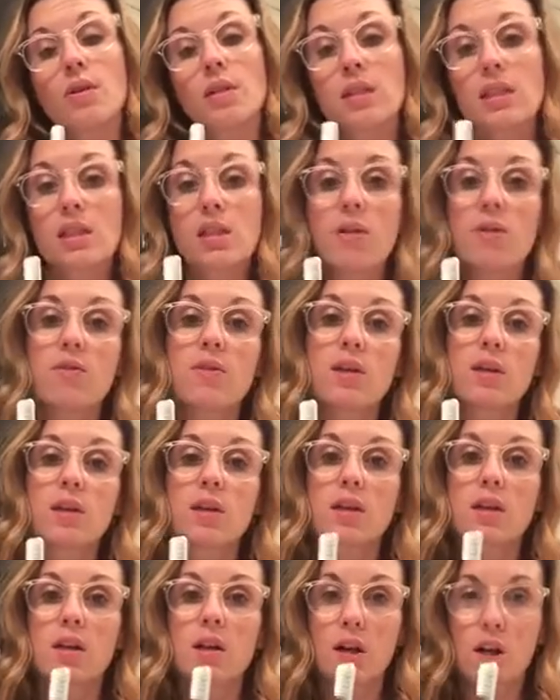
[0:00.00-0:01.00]
a
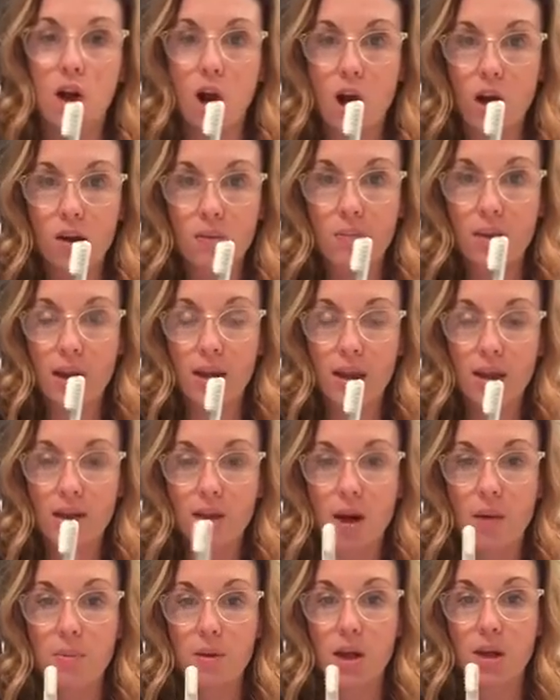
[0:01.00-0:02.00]
silver, a carbon, a
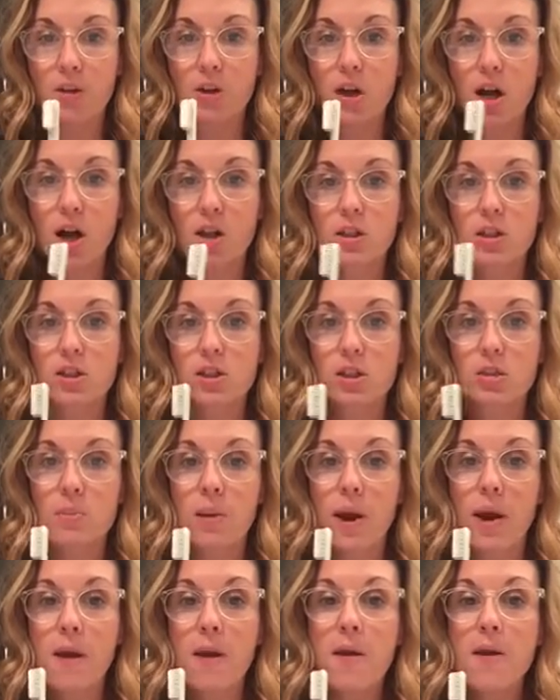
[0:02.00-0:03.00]
couple other colors,
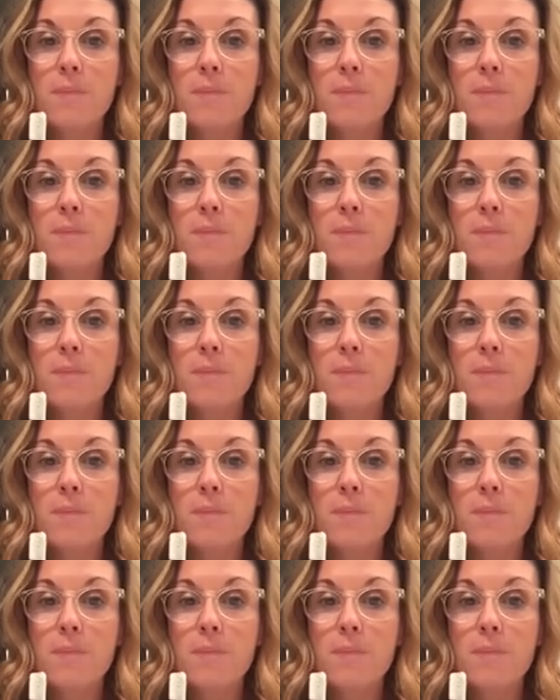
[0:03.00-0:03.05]
but